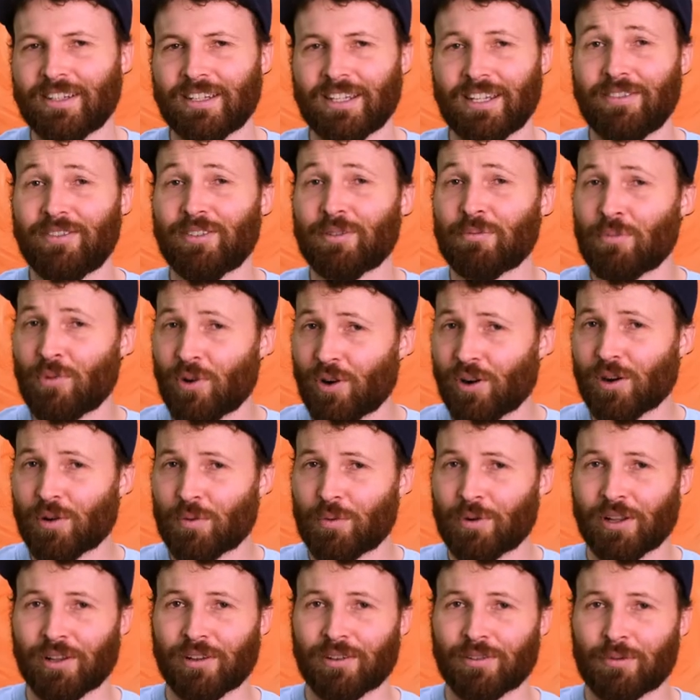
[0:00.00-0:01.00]
Even more
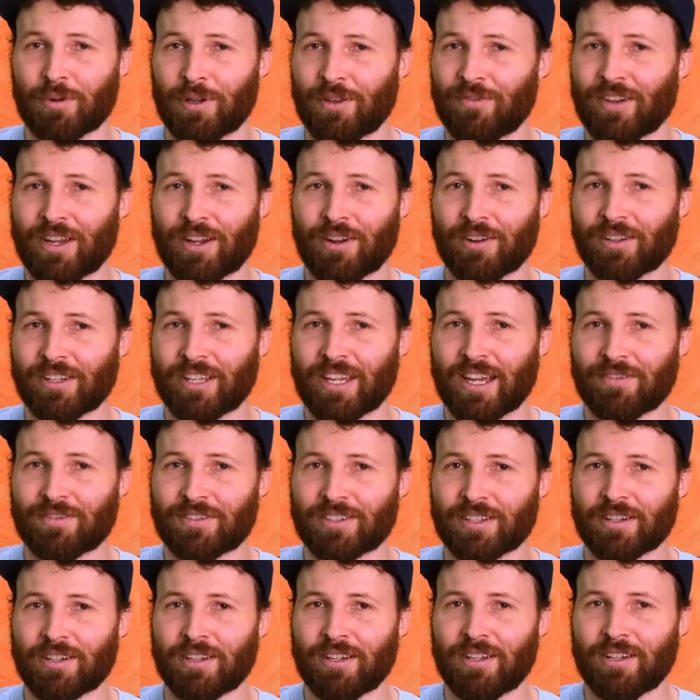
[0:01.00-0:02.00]
will when they only have
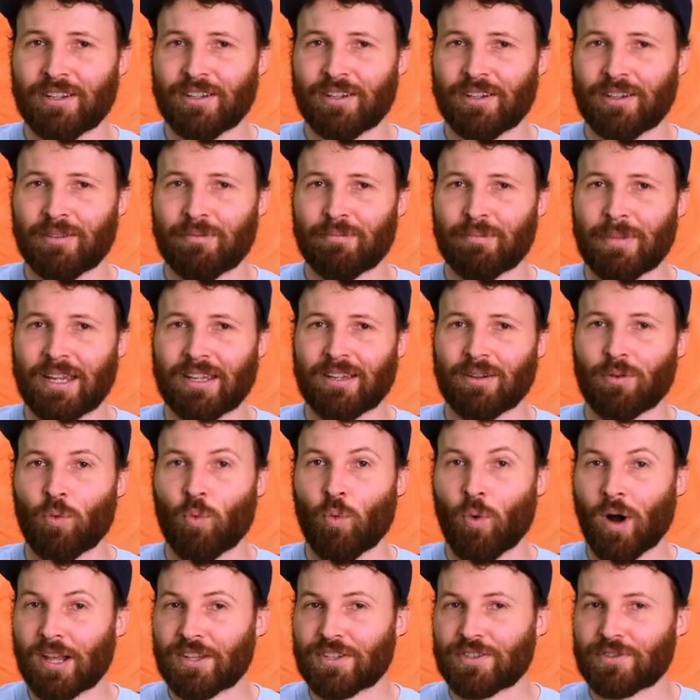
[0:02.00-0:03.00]
to make it
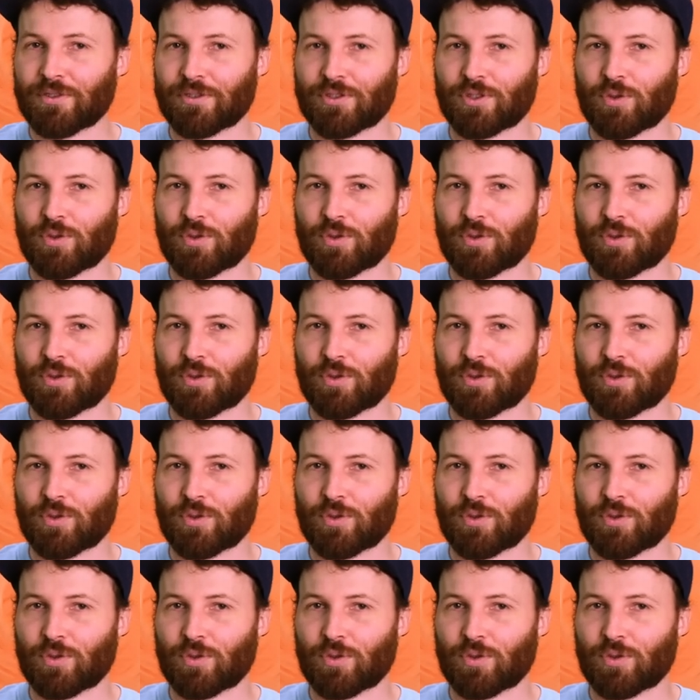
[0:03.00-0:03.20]
once or